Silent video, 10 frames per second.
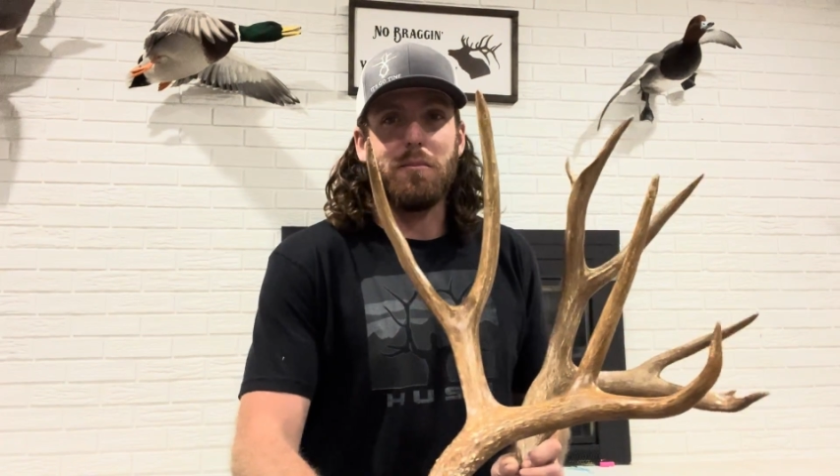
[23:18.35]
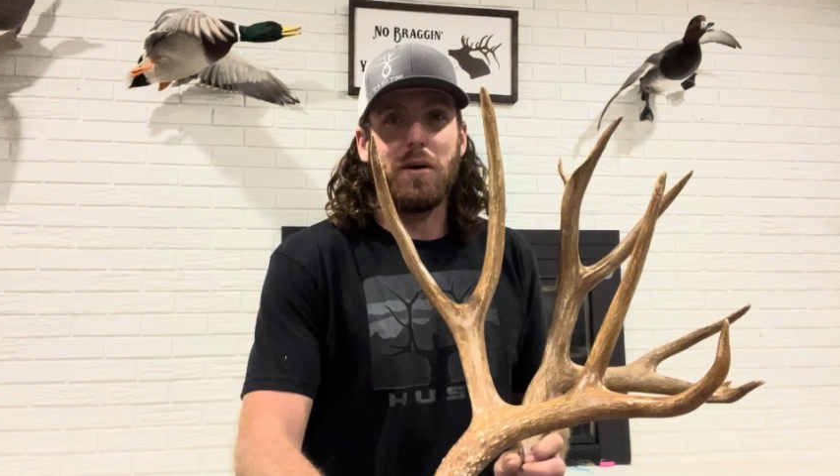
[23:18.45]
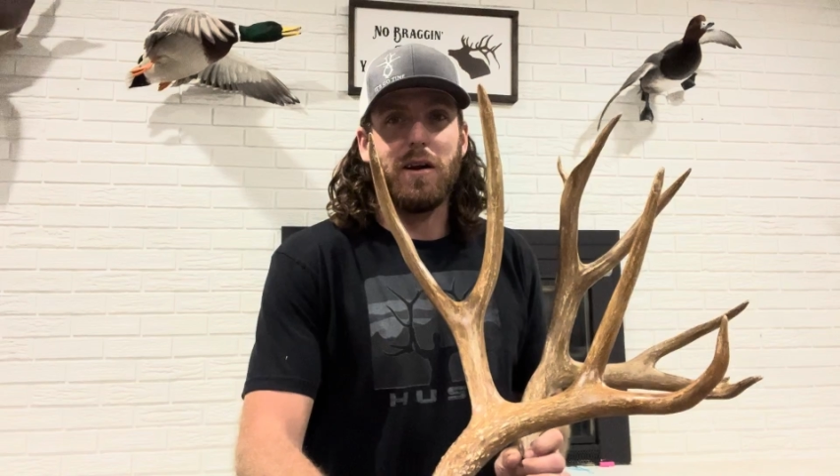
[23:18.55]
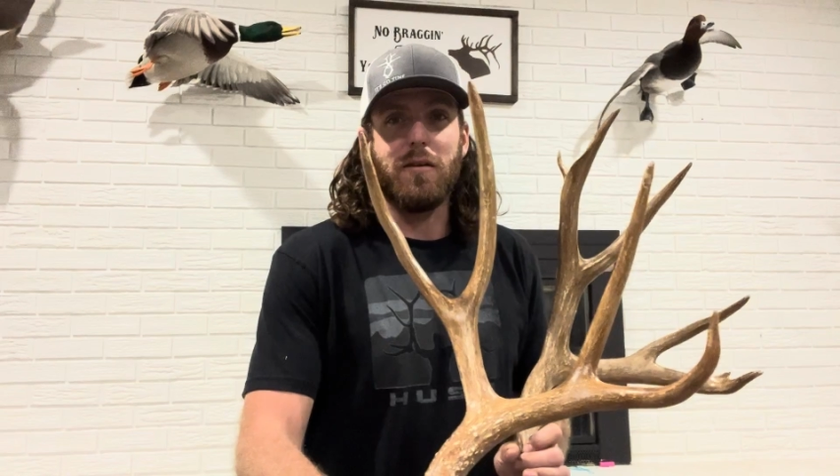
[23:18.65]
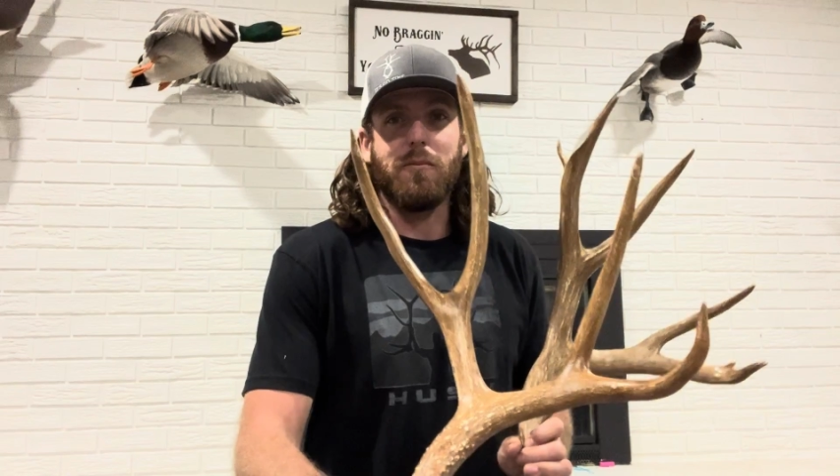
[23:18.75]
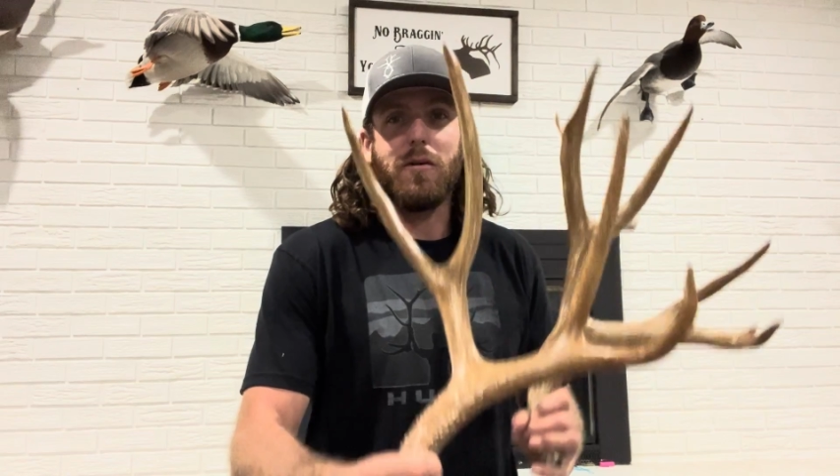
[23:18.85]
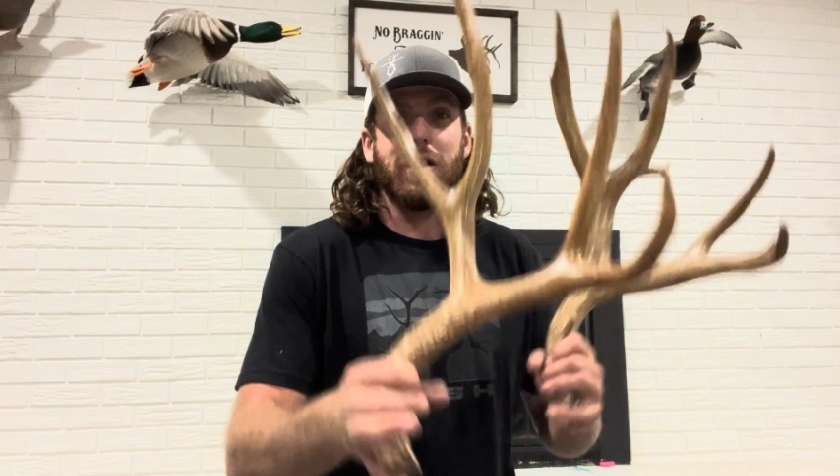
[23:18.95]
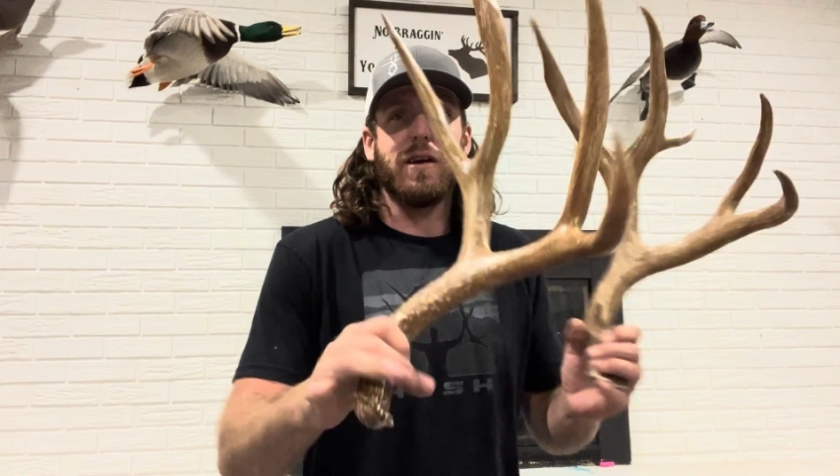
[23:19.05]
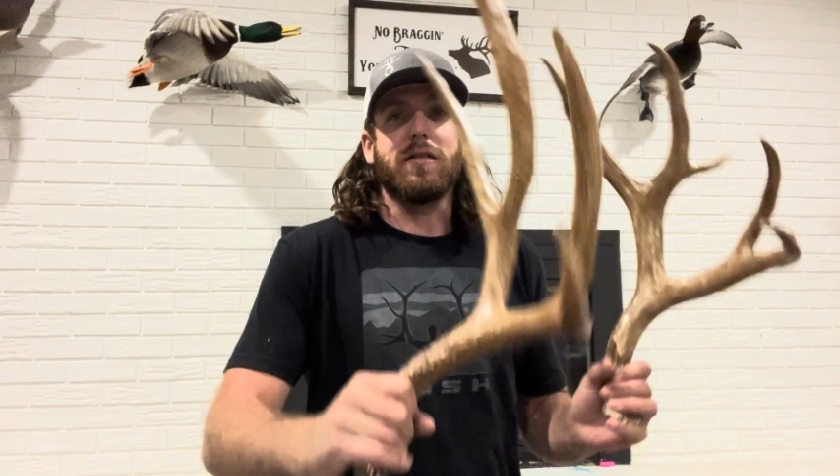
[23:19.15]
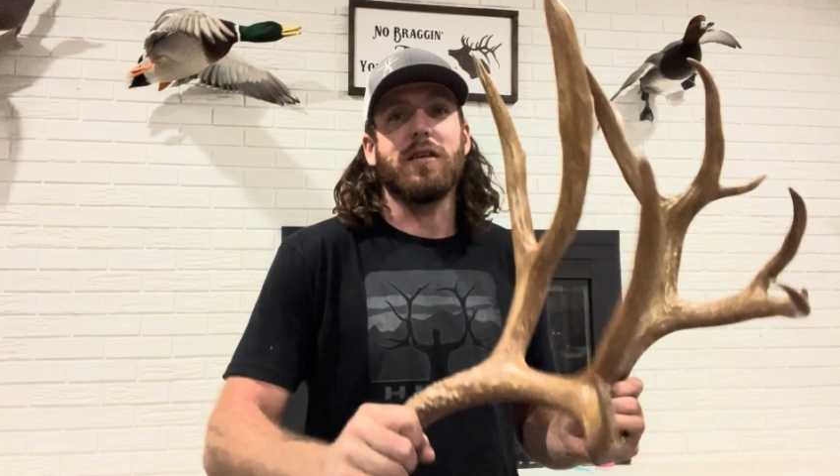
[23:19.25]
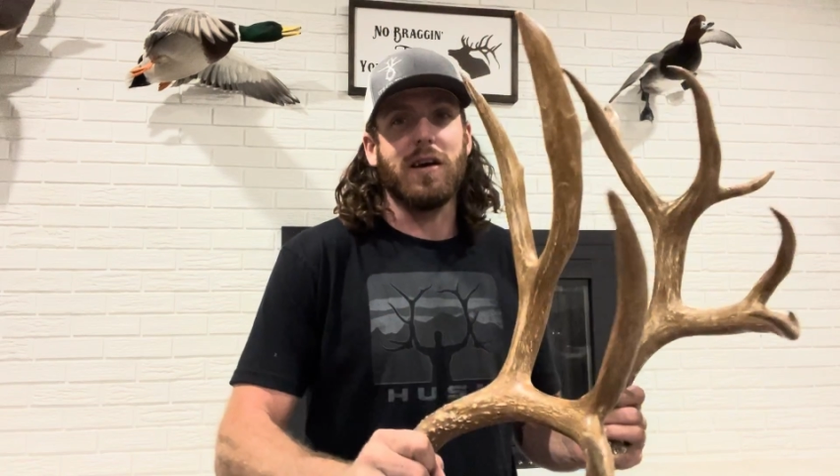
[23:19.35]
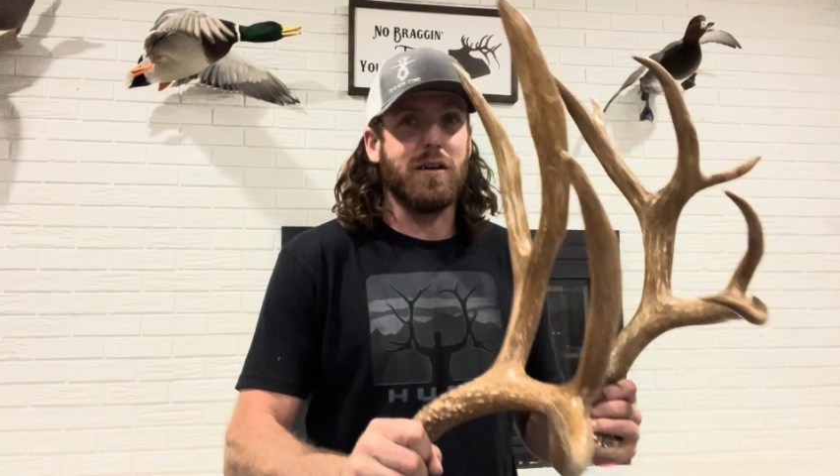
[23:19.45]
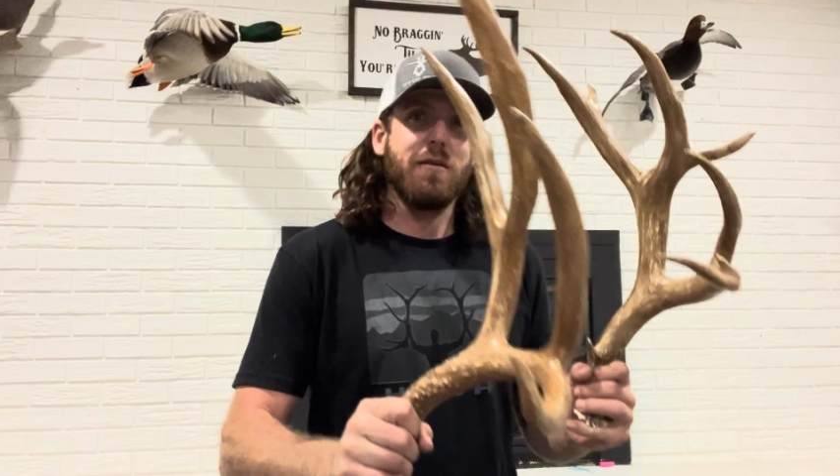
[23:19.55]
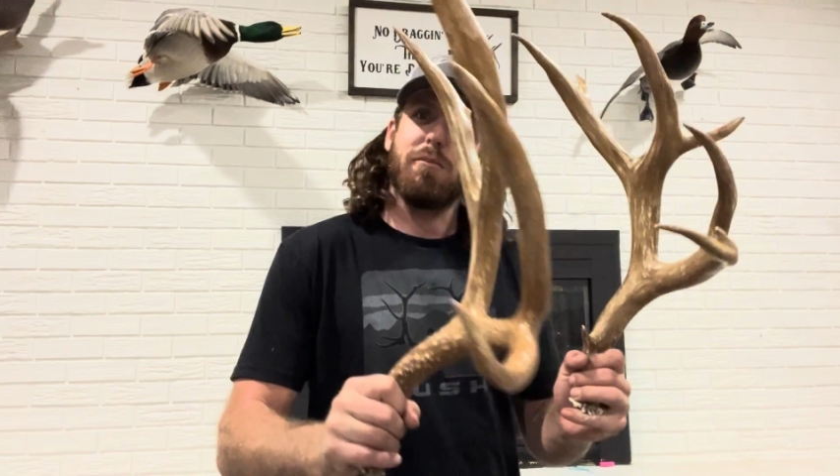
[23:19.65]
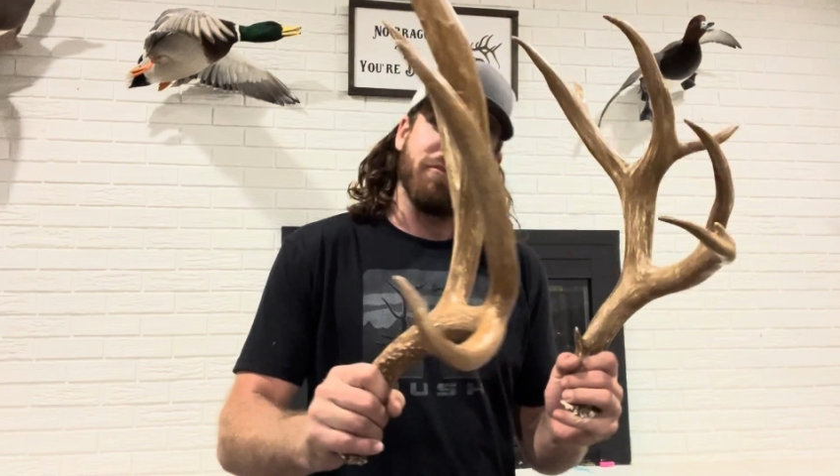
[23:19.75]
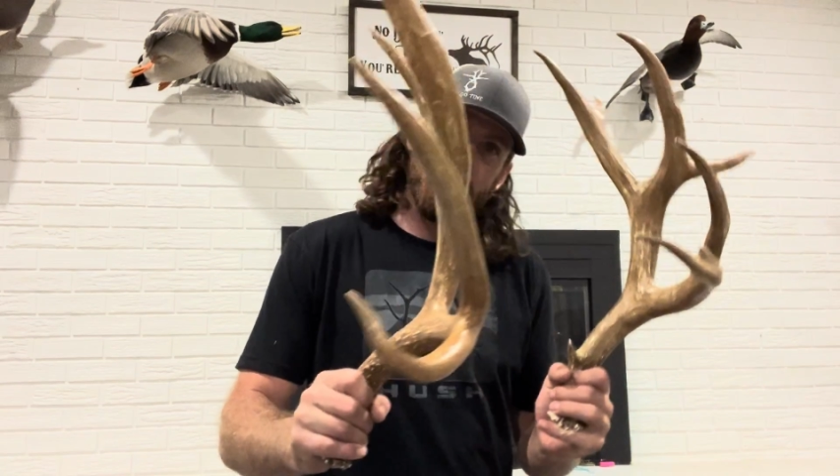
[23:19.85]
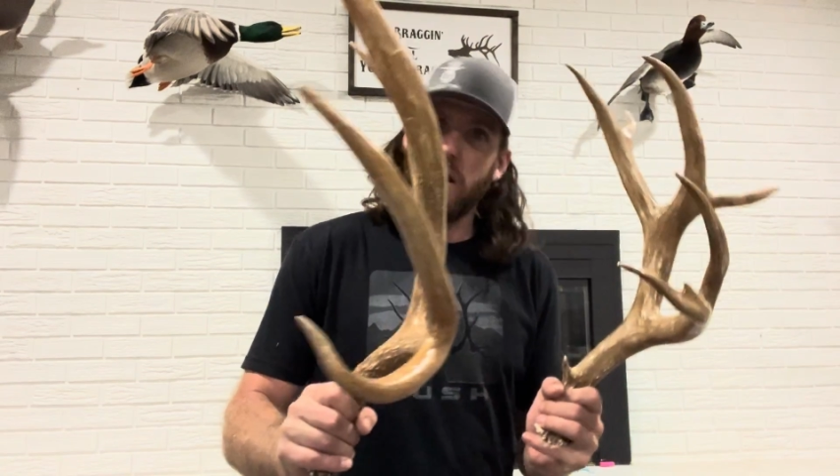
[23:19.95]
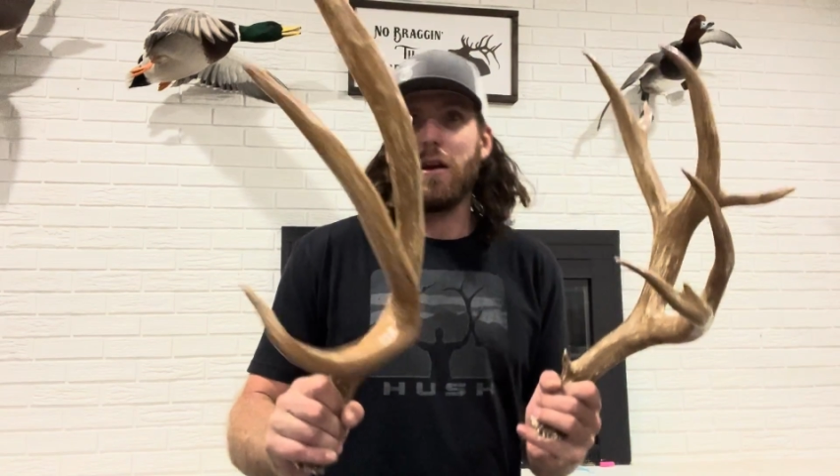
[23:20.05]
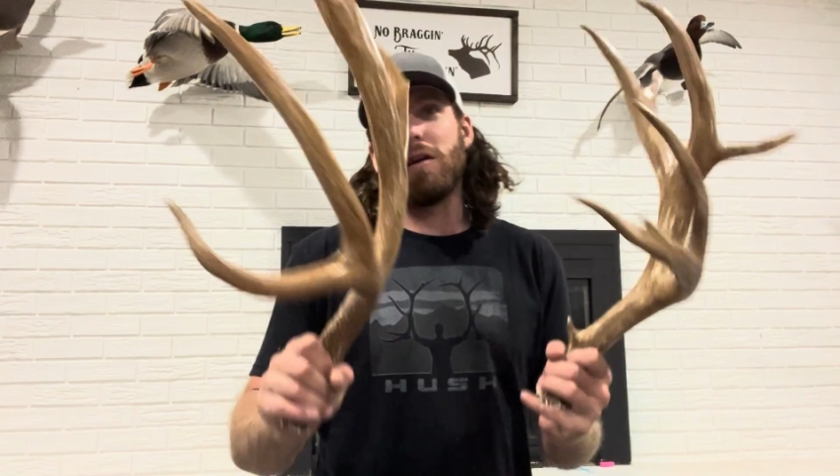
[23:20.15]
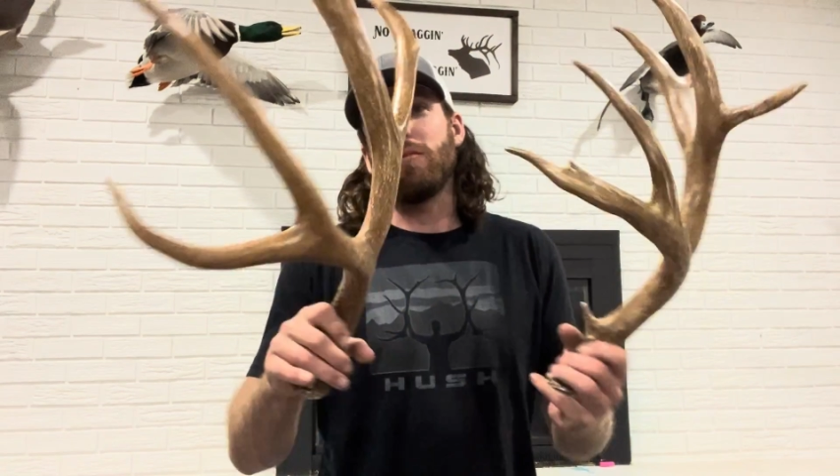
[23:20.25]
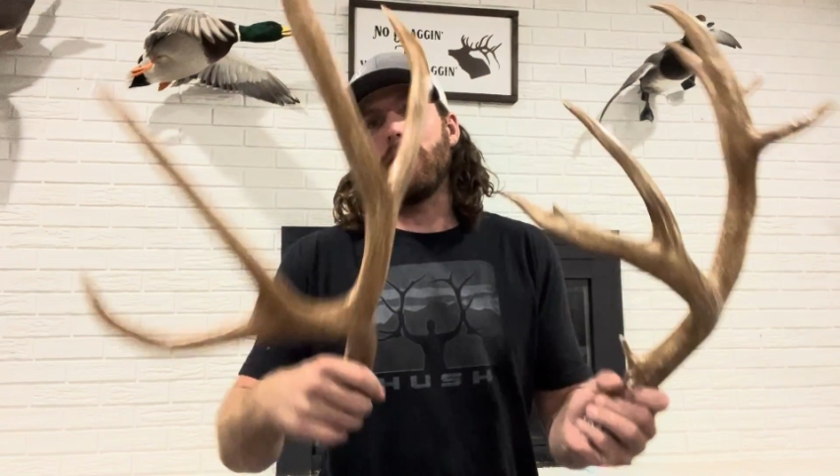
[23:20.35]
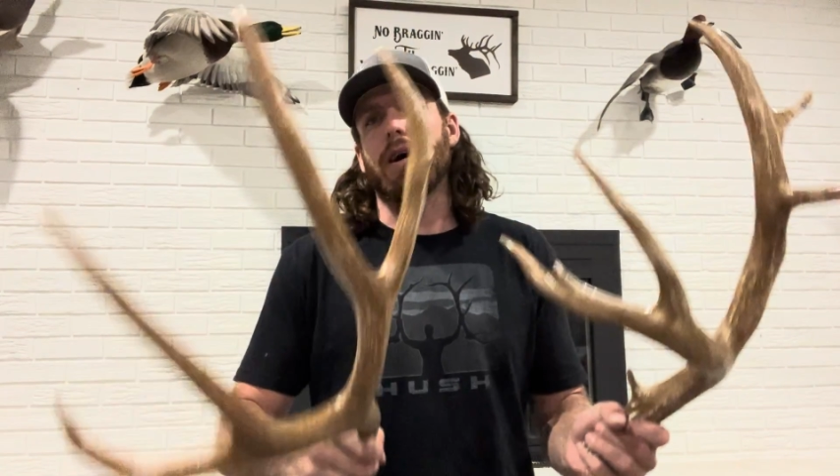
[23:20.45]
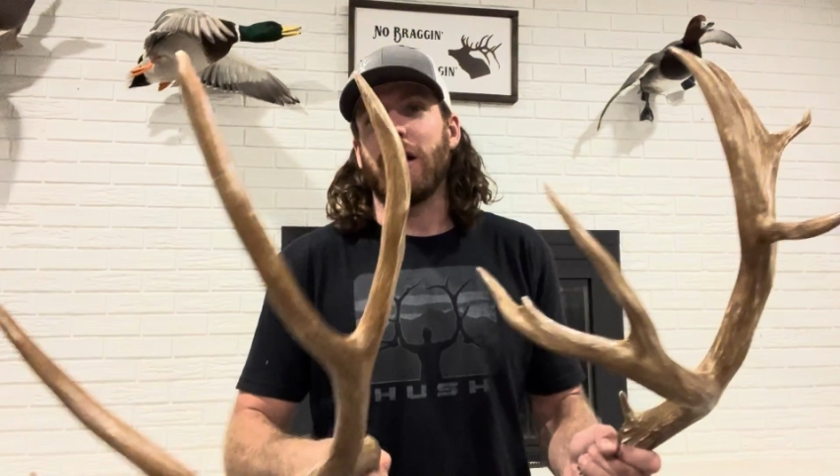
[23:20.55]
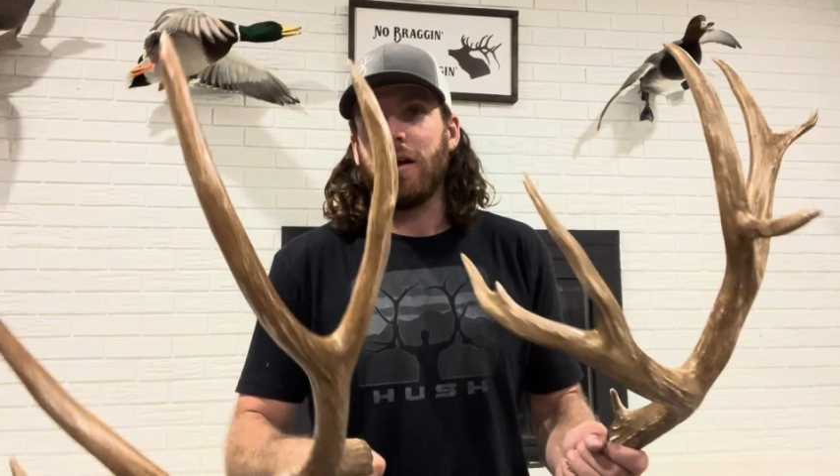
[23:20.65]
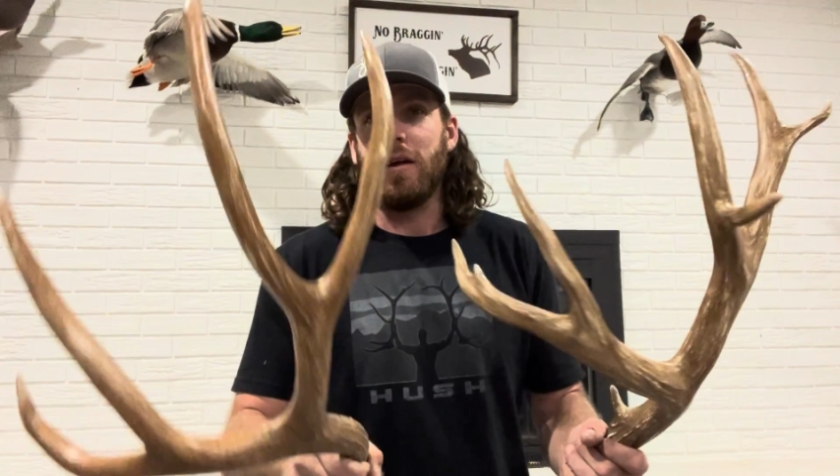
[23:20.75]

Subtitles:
painted them white, stained them, painted them white.